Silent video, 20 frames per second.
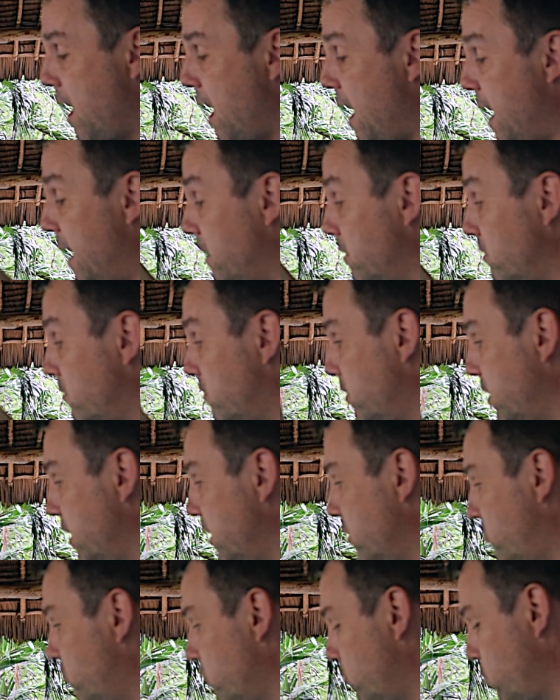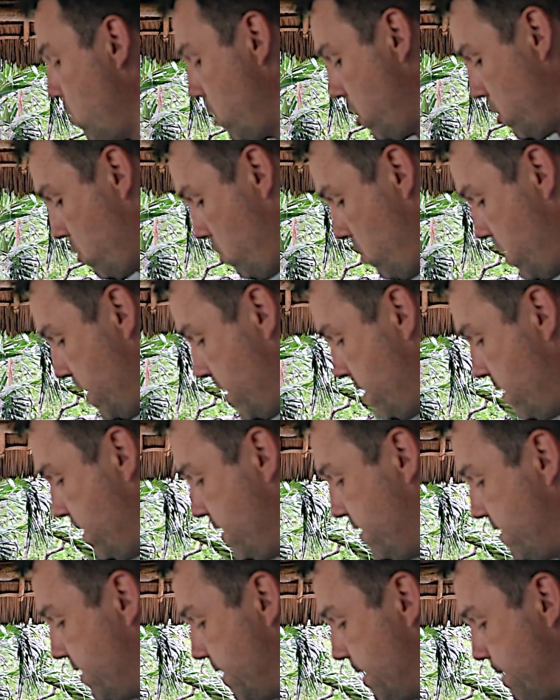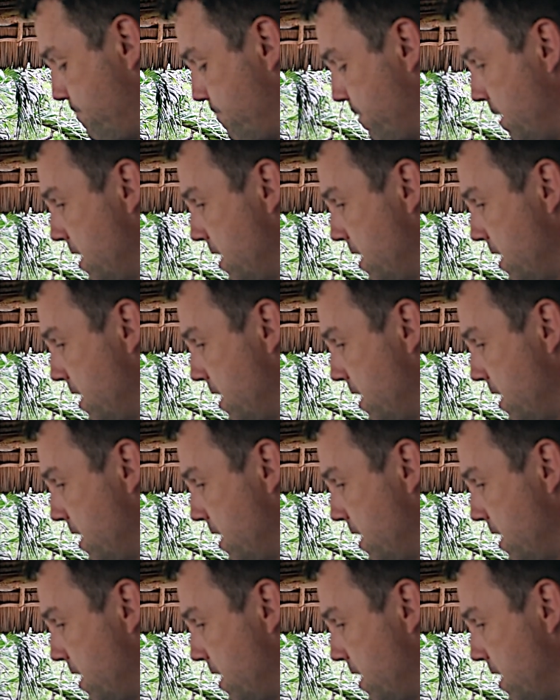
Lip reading: and it should work quite nicely.